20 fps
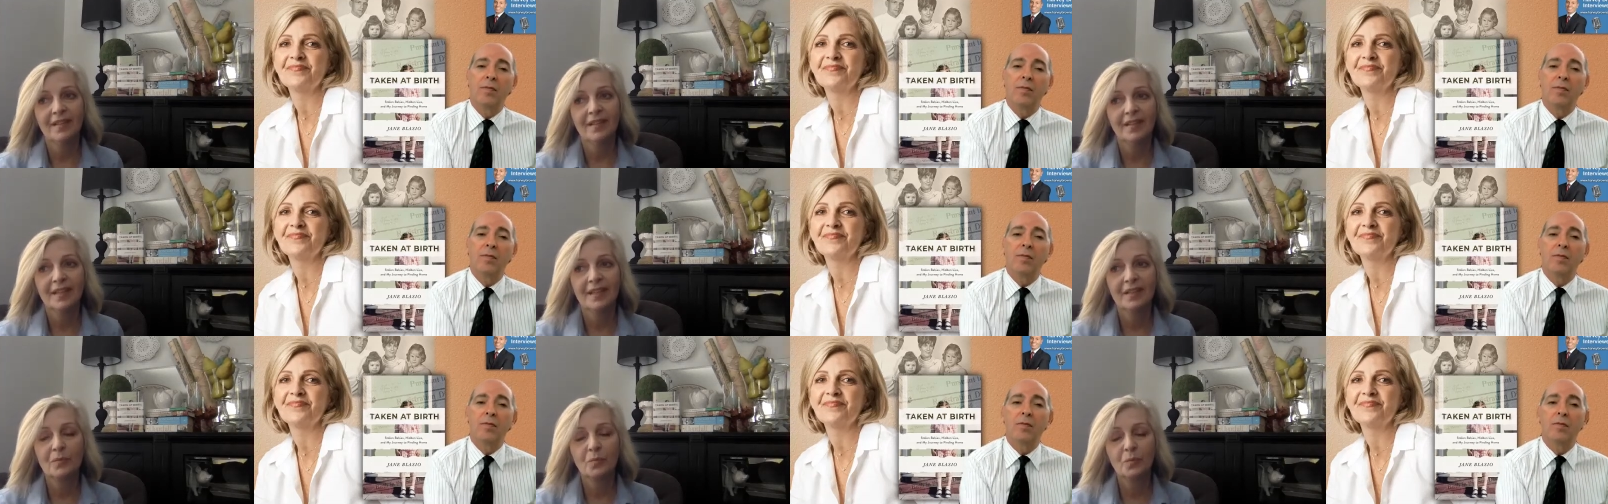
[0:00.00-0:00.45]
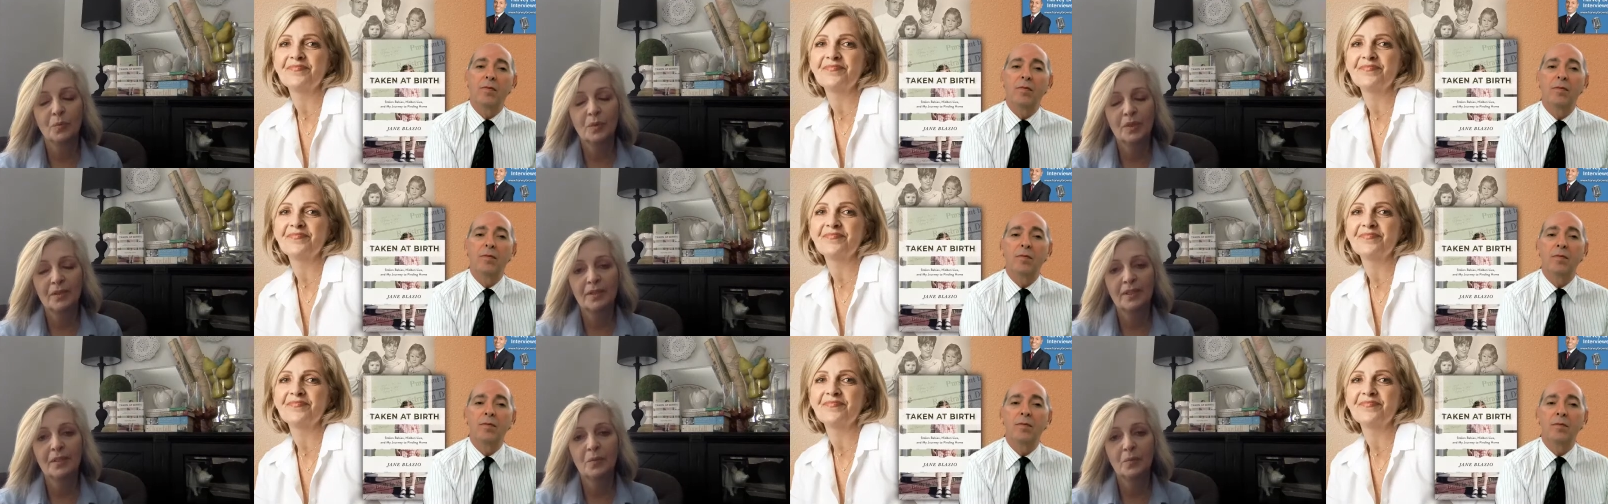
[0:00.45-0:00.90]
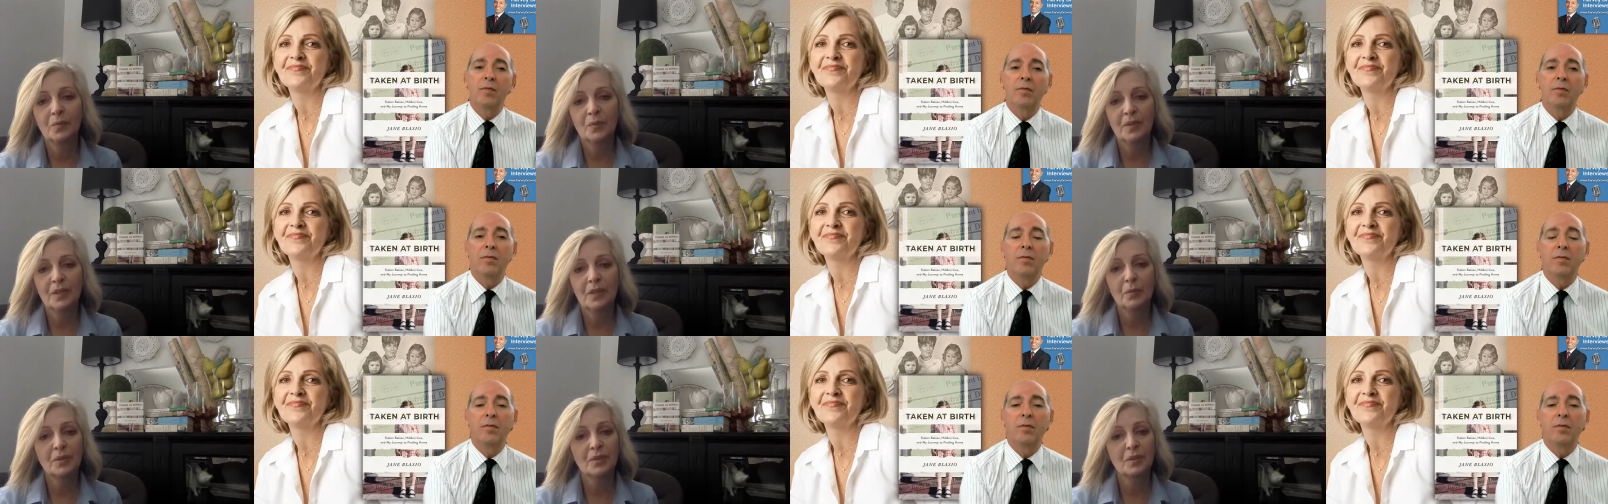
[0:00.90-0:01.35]
Speaker 1: It
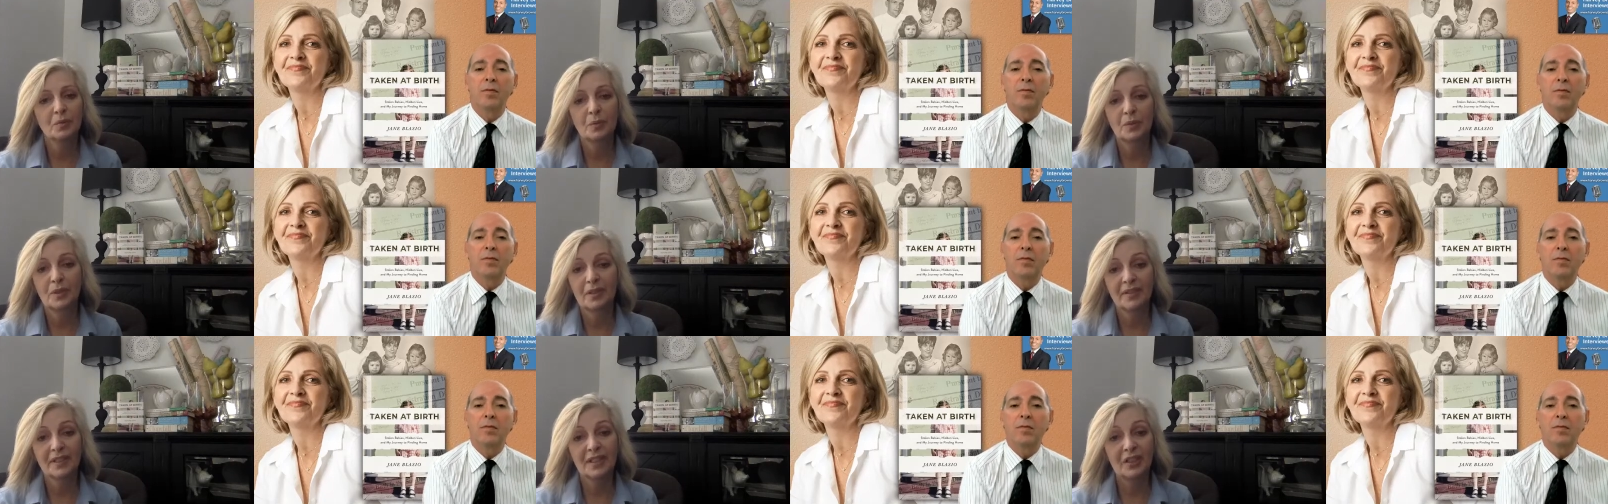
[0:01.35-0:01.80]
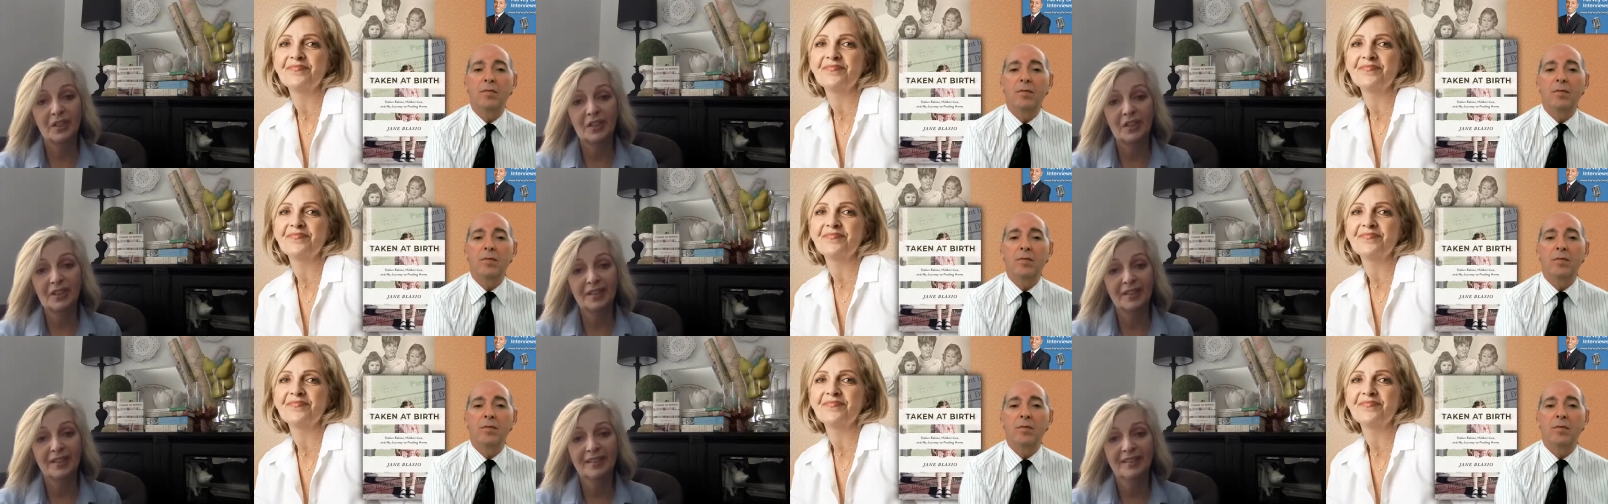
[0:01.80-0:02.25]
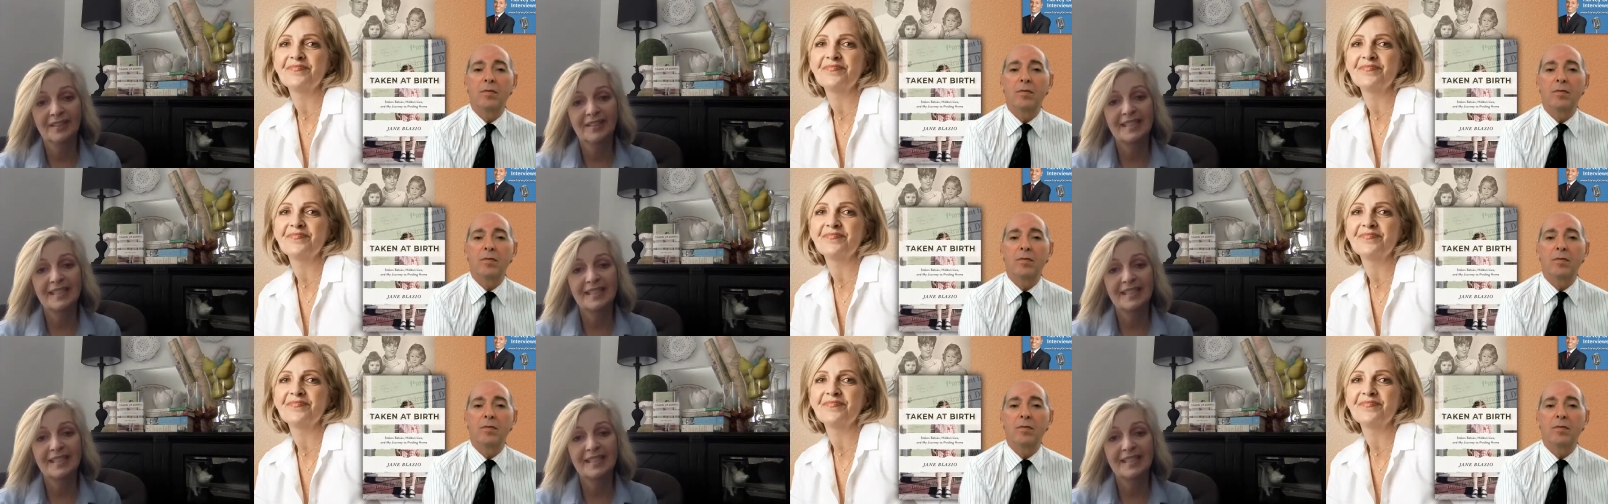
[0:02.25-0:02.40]
was really good